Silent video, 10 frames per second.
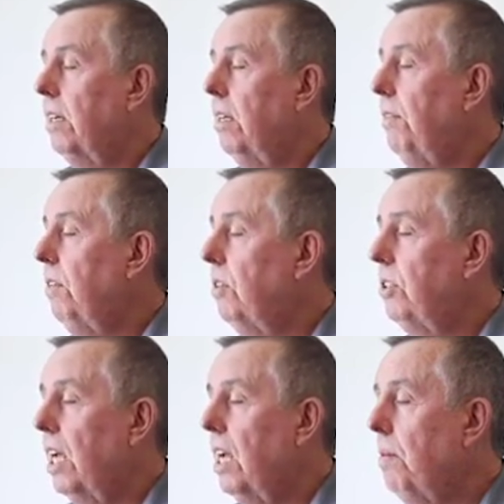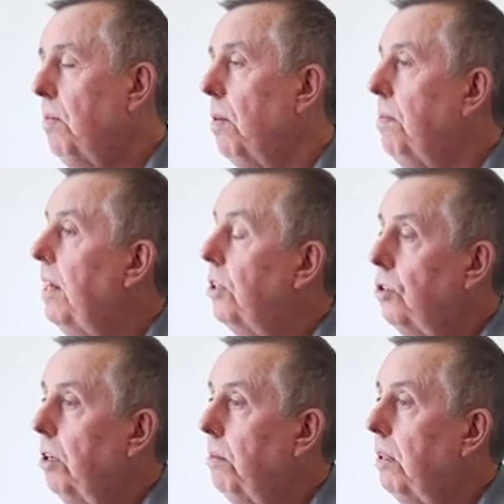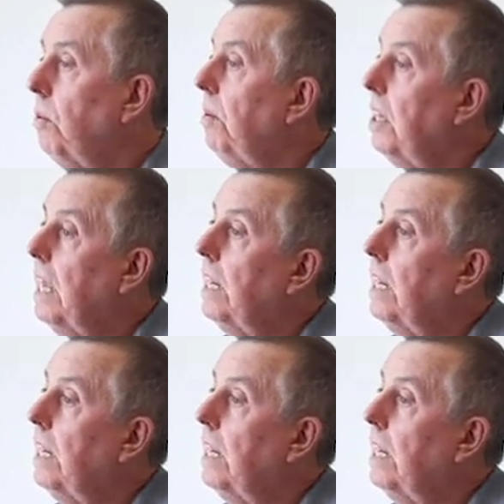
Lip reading: give you the same or better treatment than what you